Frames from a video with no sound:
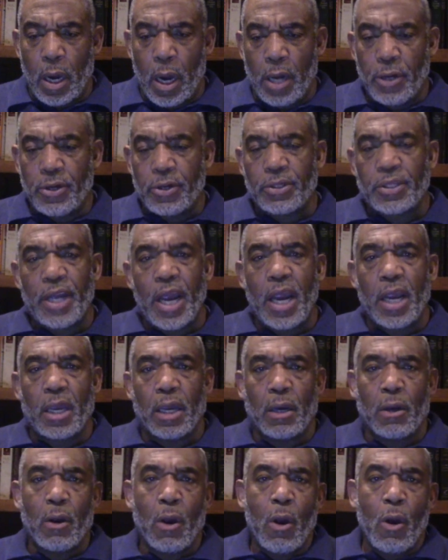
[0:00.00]

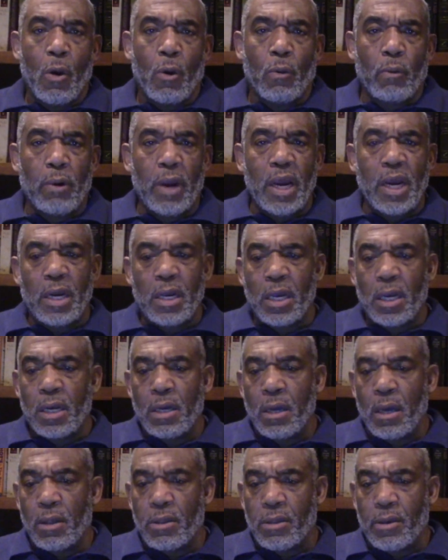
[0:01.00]
undertaken
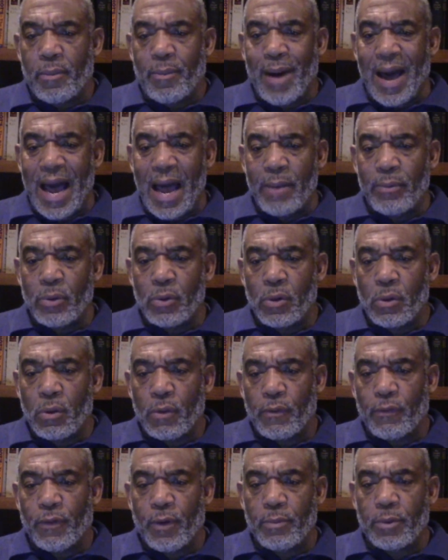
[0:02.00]
reading the
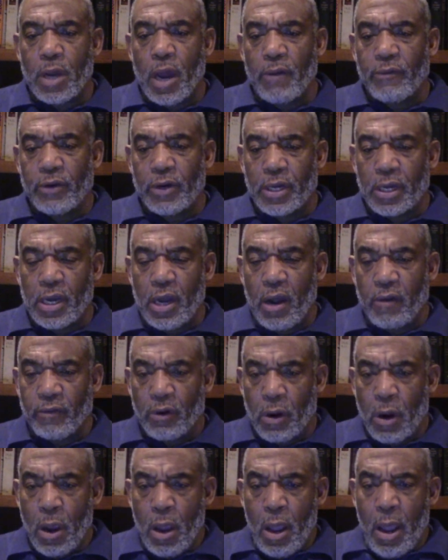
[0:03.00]
Bible from cover to
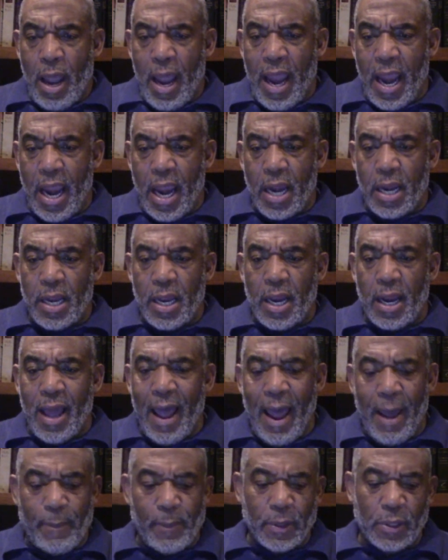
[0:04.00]
cover, and it
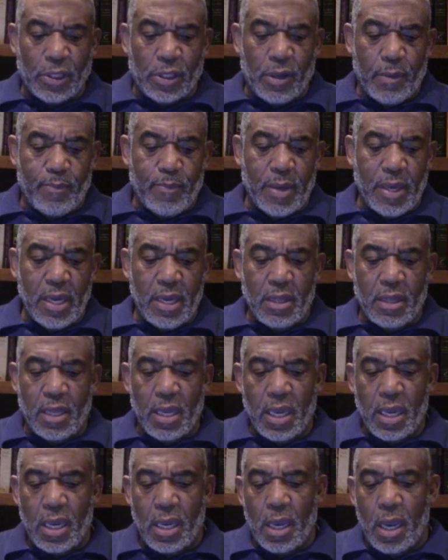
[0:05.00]
happens to be
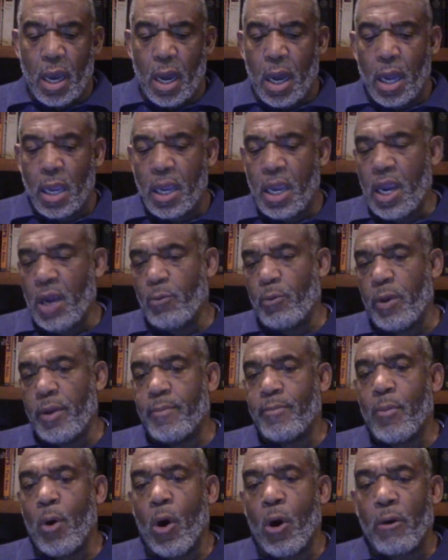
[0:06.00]
the Henry
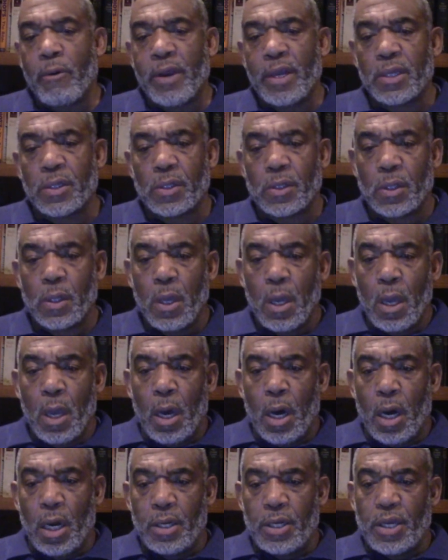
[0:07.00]
Morris
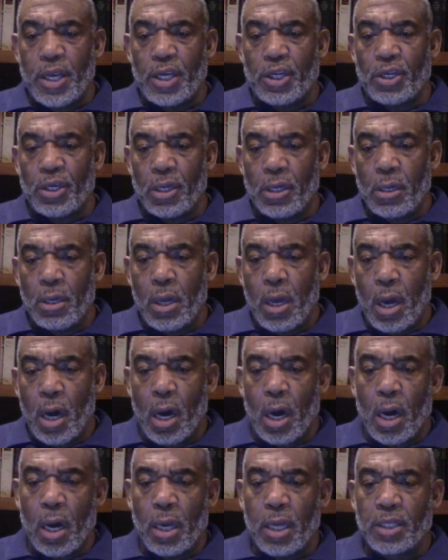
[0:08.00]
edition.
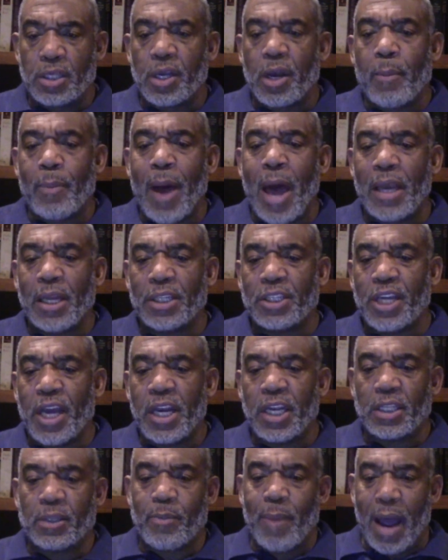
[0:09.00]
It's an
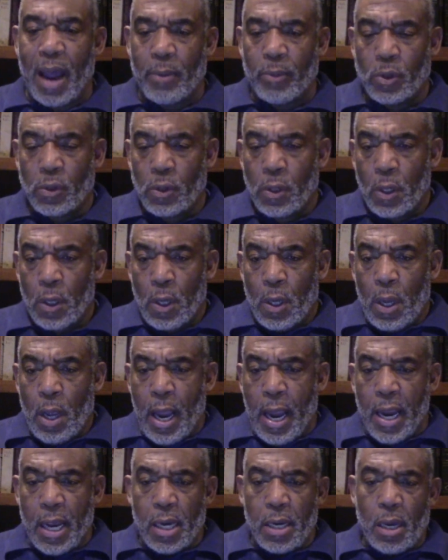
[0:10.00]
apologetics Bible,
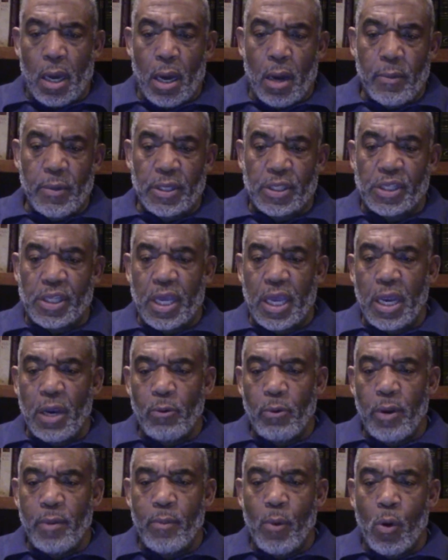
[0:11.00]
and it's the
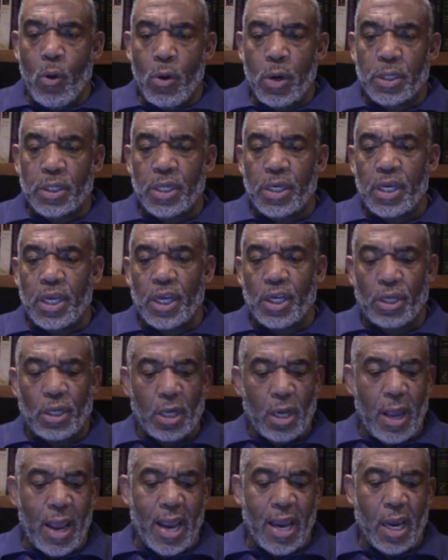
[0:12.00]
Henry Morris
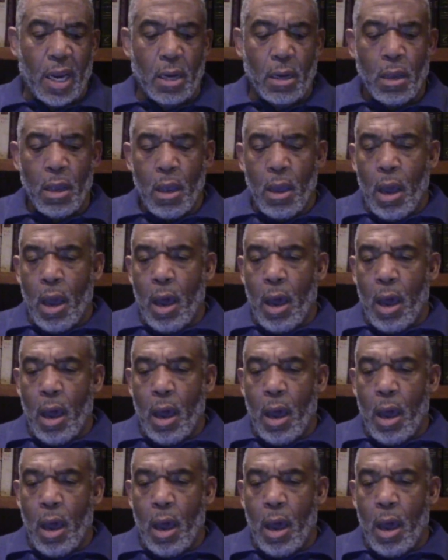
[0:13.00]
edition, and